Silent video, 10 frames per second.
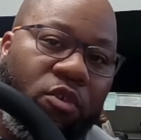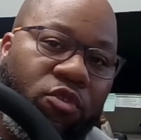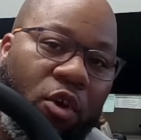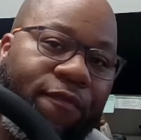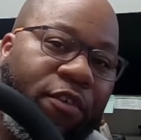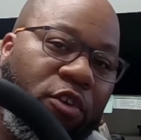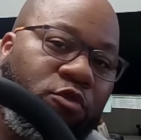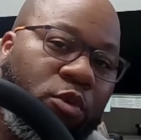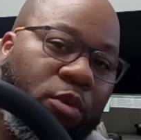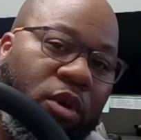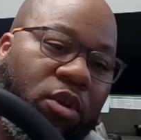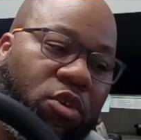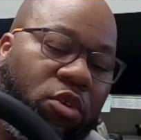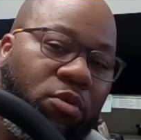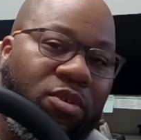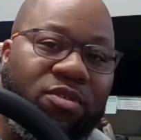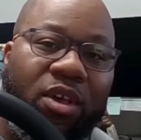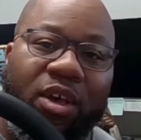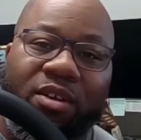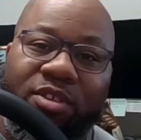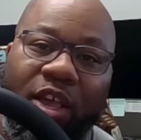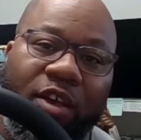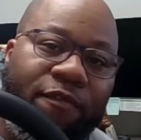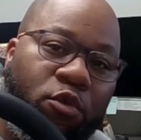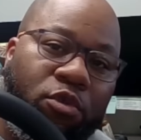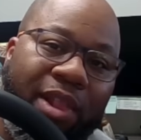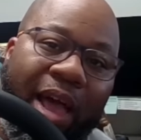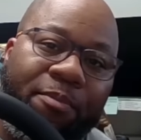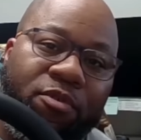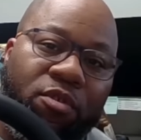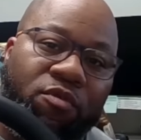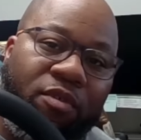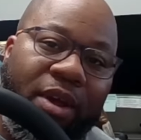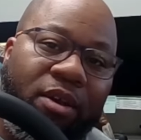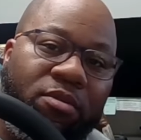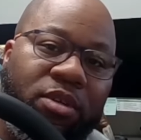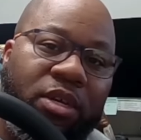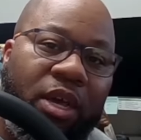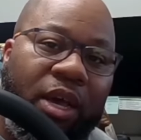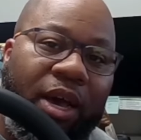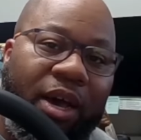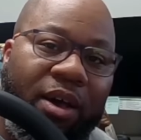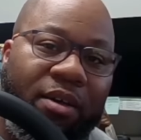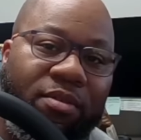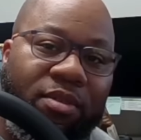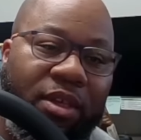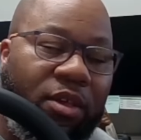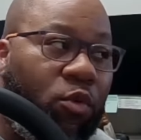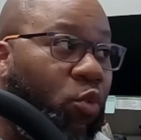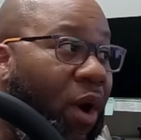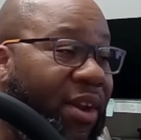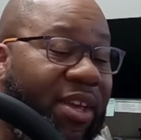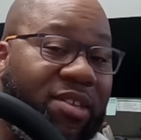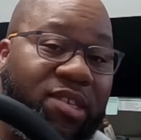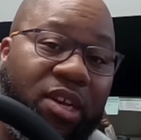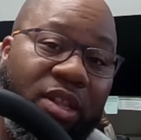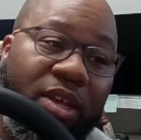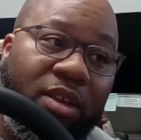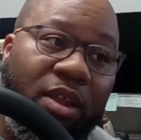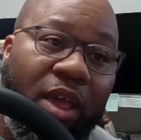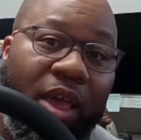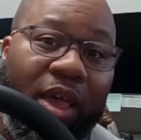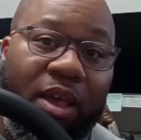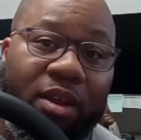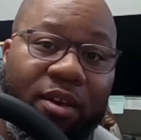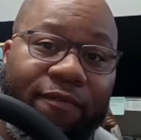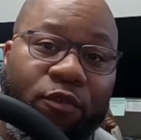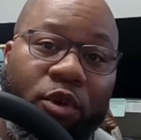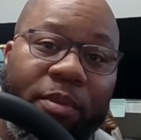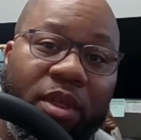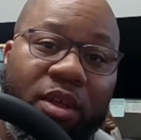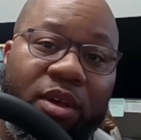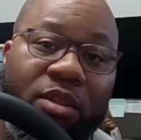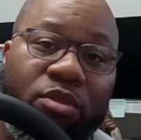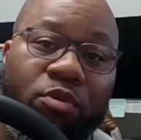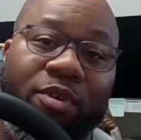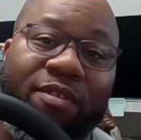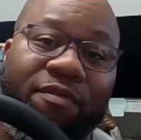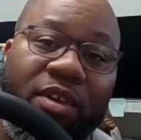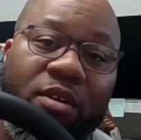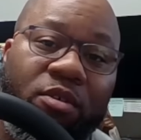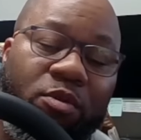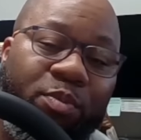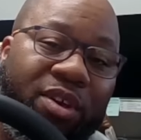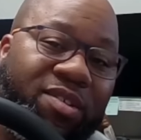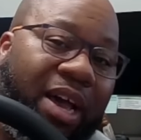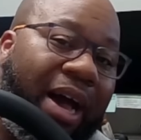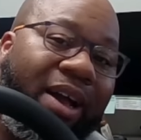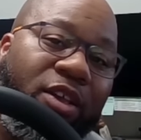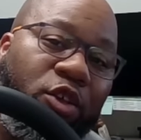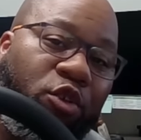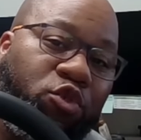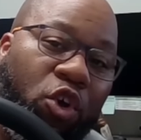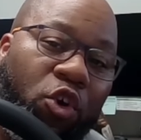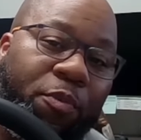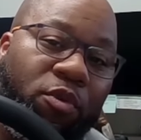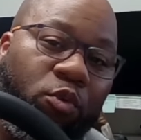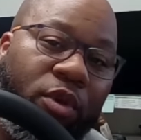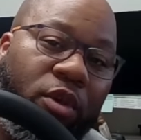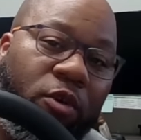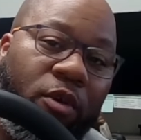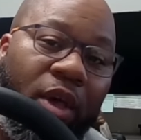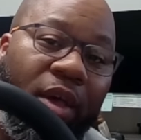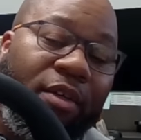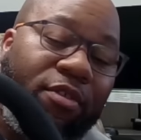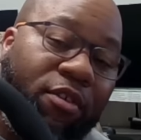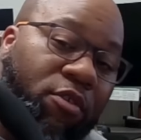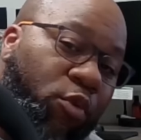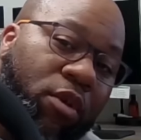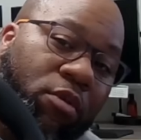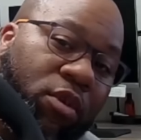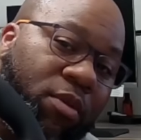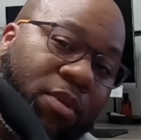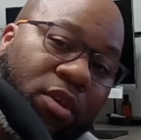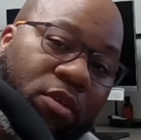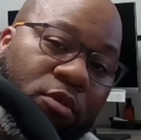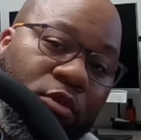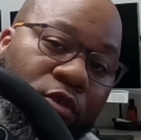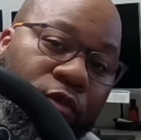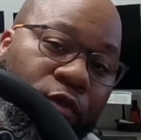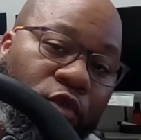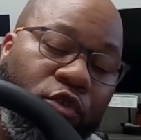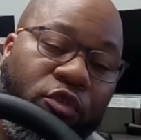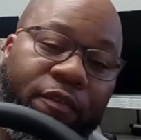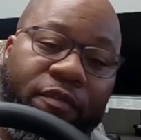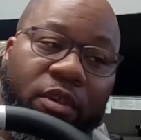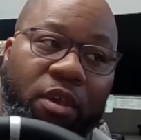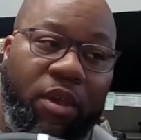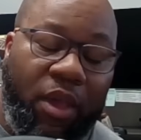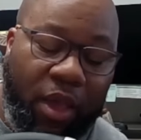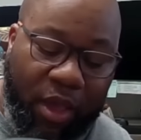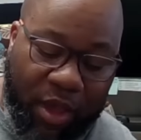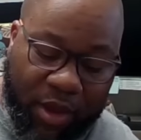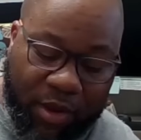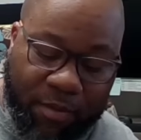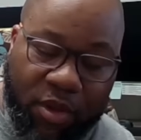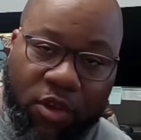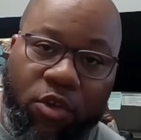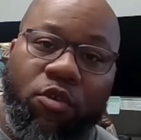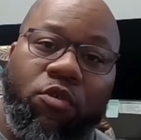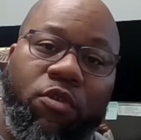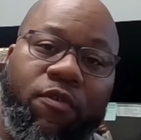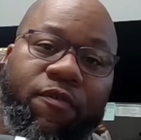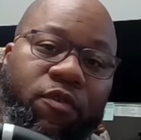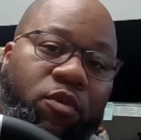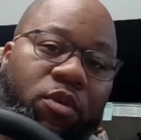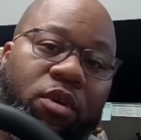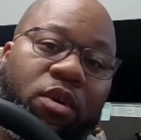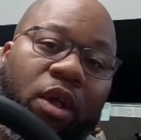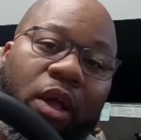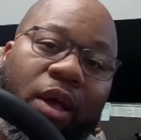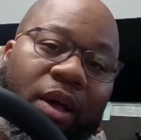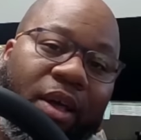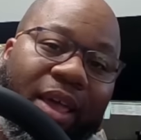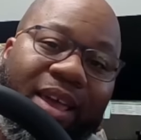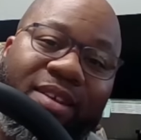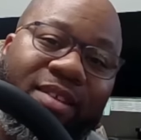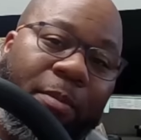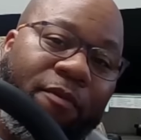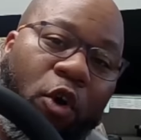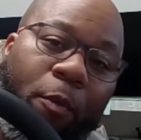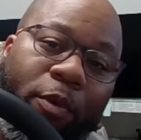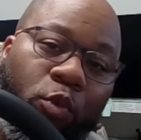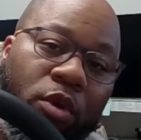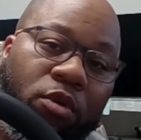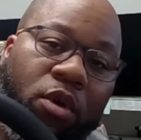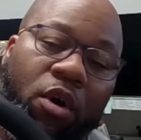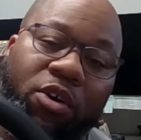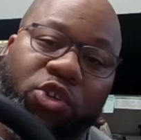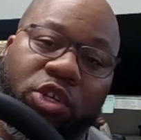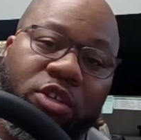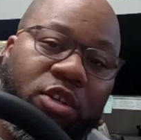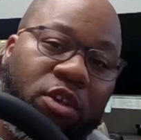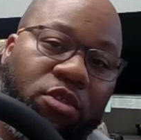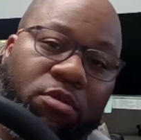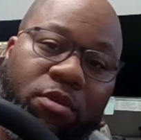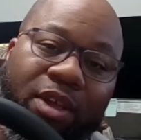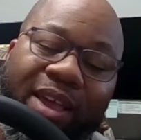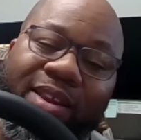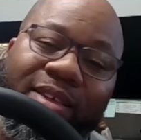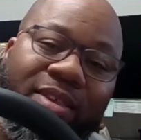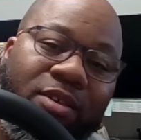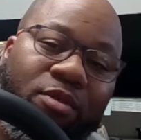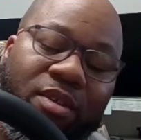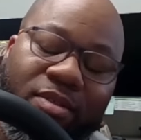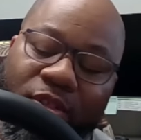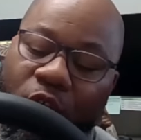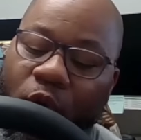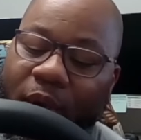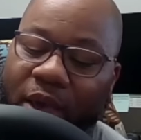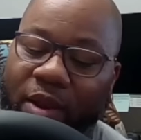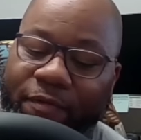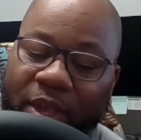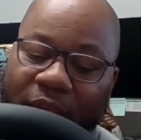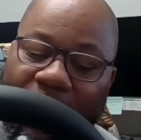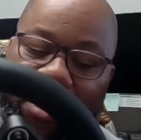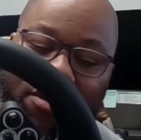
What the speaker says: So first, what we're going to do is take a few laps around the Watkins Glen in a Formula 3 vehicle because I use open wheel. This wheel can be used for drifting. It can be used for any type of open wheel car, GT3, anything you can throw at it. It